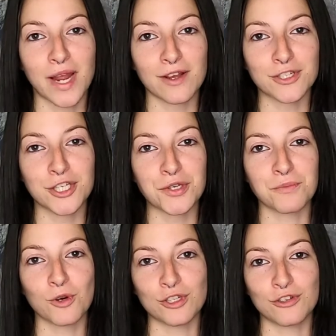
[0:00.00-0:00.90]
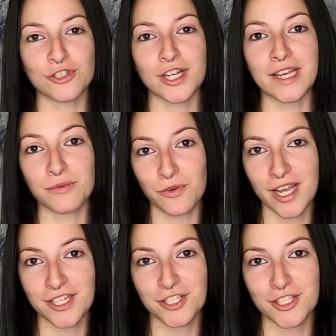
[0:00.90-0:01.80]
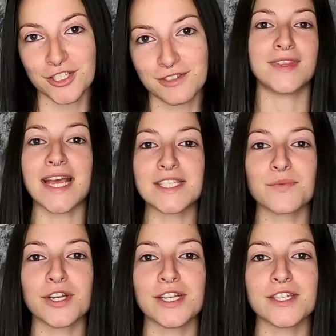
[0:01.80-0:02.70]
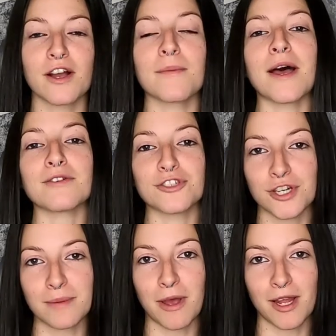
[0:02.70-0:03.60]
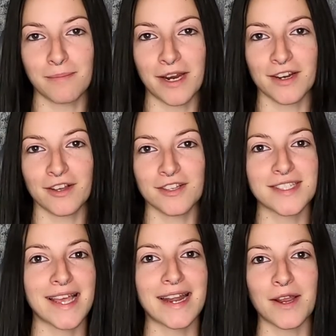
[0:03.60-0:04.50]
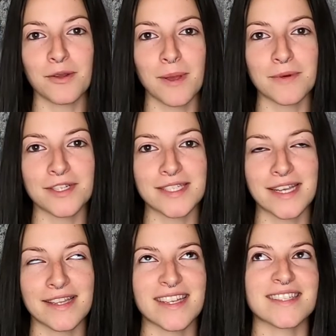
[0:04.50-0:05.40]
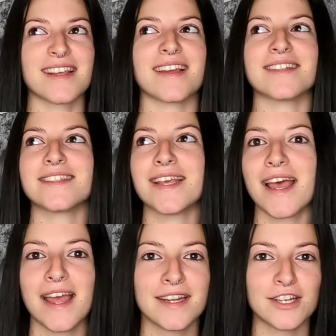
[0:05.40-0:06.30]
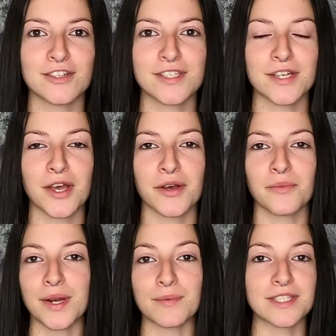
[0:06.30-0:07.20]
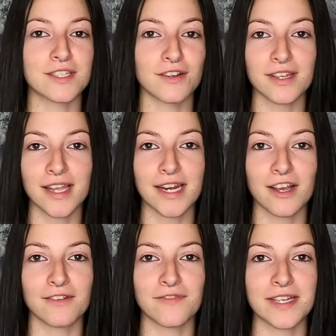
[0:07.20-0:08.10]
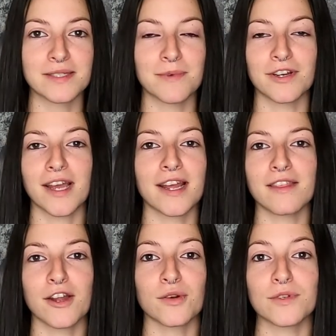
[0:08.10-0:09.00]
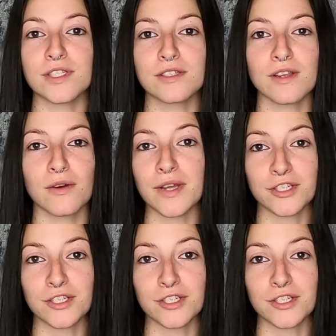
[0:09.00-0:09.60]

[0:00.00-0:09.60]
around you more nutrient rich. Next, we're going to talk about tree pod burials. And I remember seeing this like 10 years ago when it was circulating on Facebook, and I thought it was so